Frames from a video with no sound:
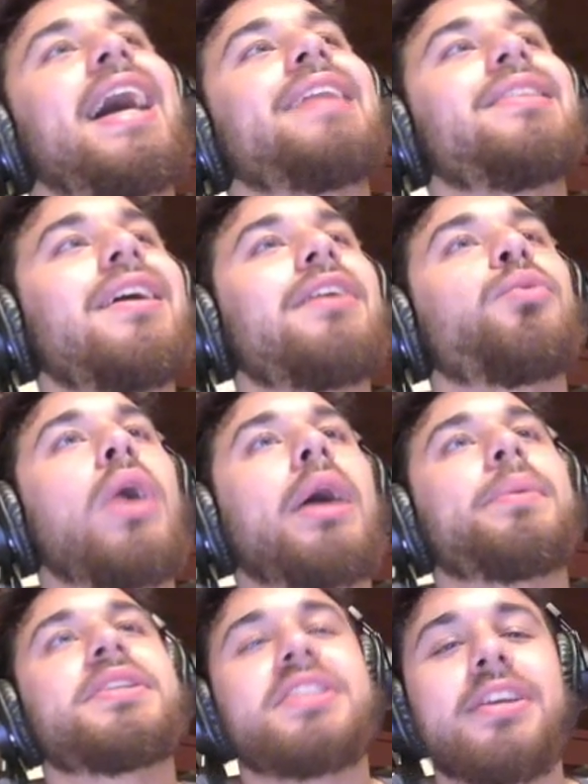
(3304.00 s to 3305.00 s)
love wide
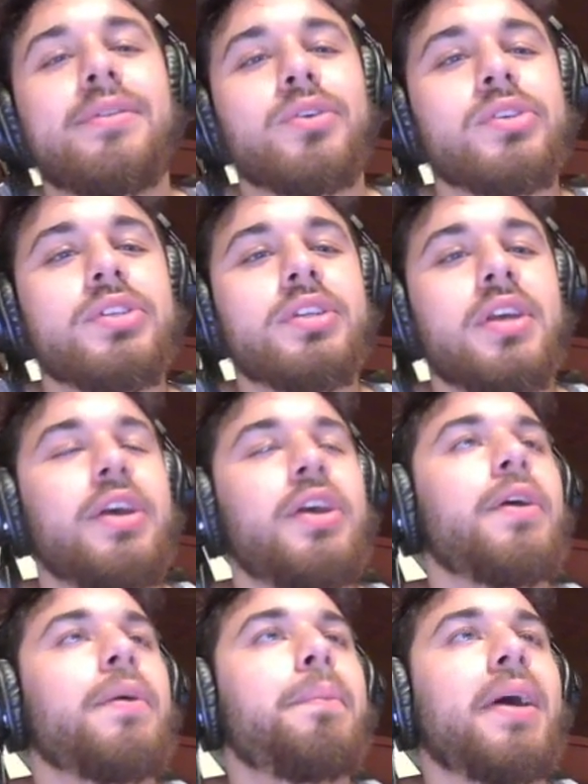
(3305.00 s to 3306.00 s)
receivers,
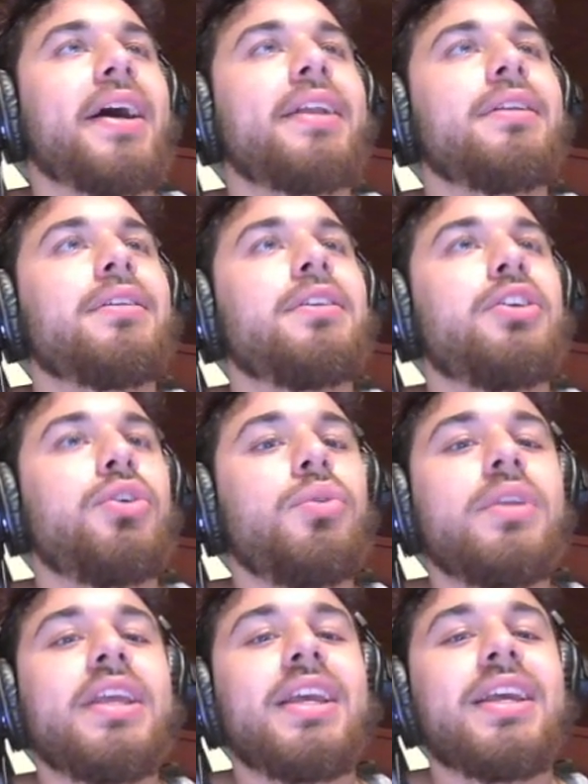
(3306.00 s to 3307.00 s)
but you
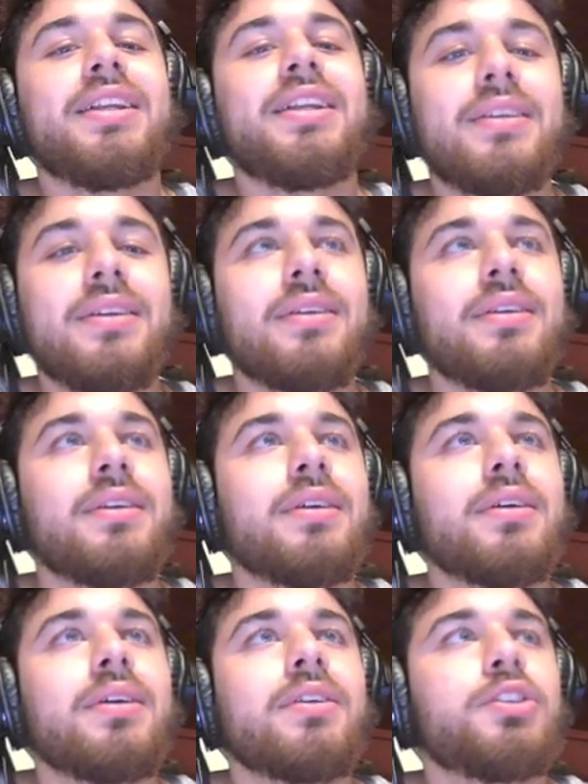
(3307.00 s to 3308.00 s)
need
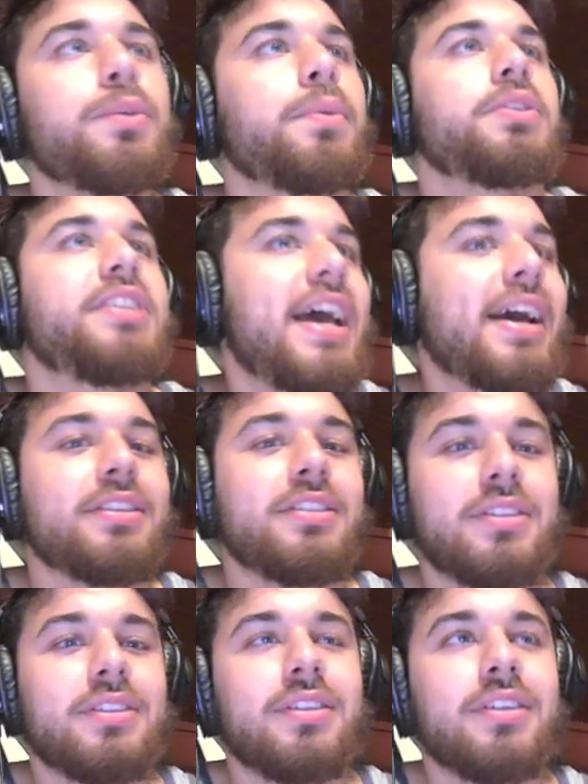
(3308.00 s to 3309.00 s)
to protect
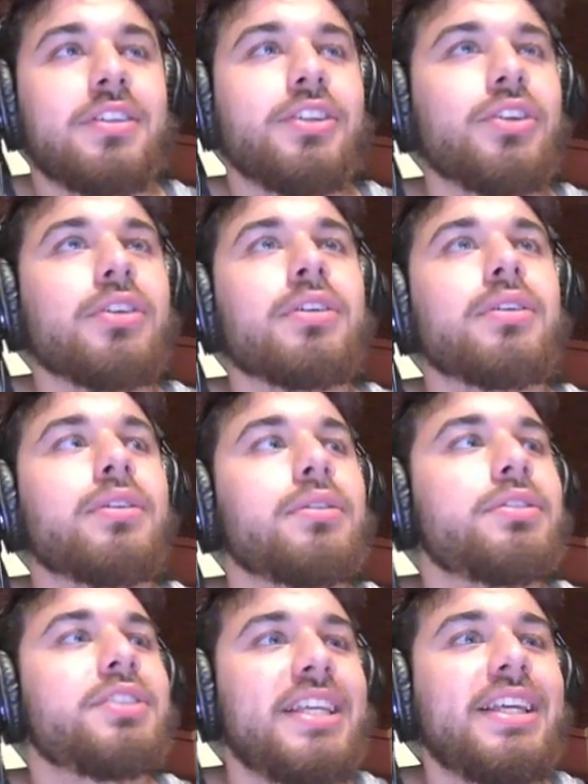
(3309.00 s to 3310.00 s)
your
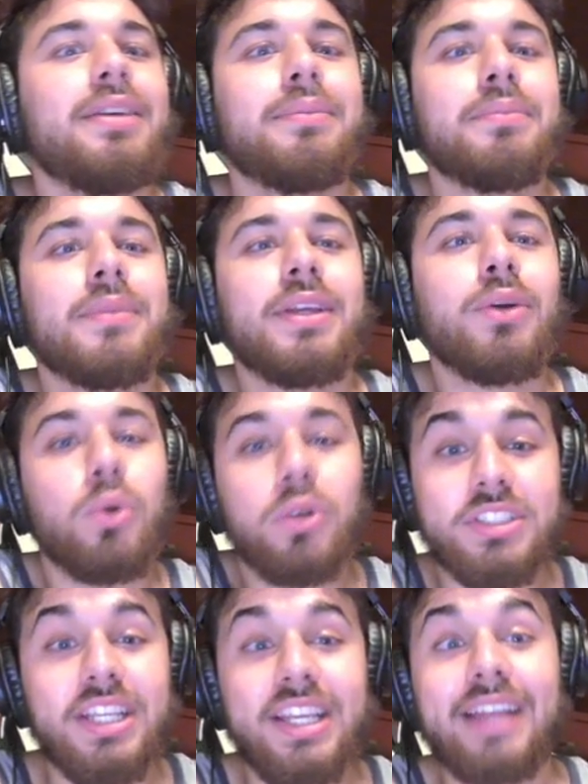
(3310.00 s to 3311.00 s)
team in order
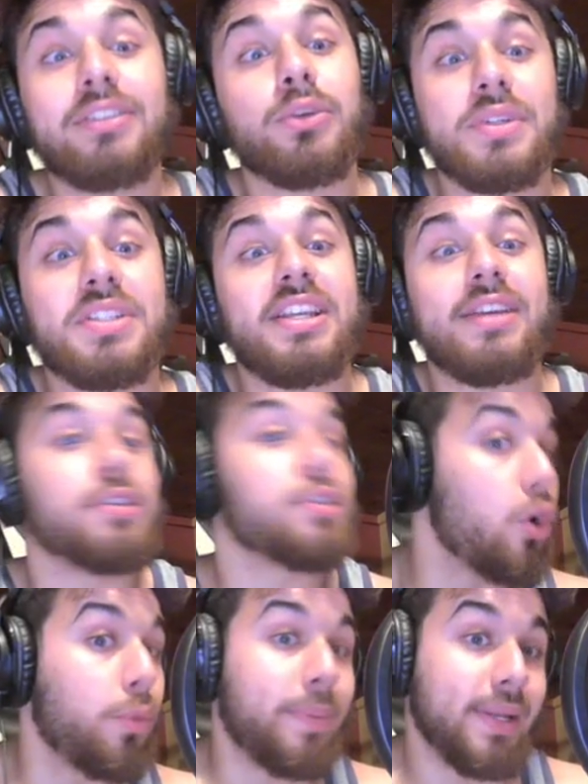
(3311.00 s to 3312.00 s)
to get the receivers
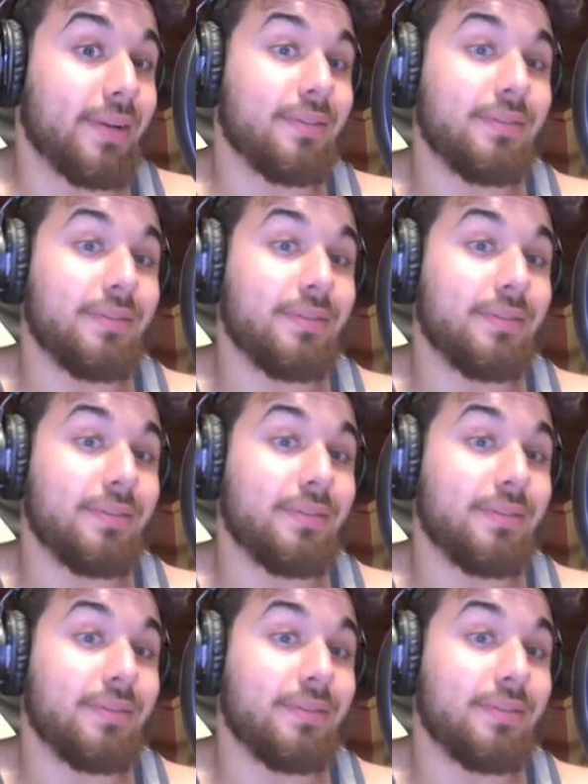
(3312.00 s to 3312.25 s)
open.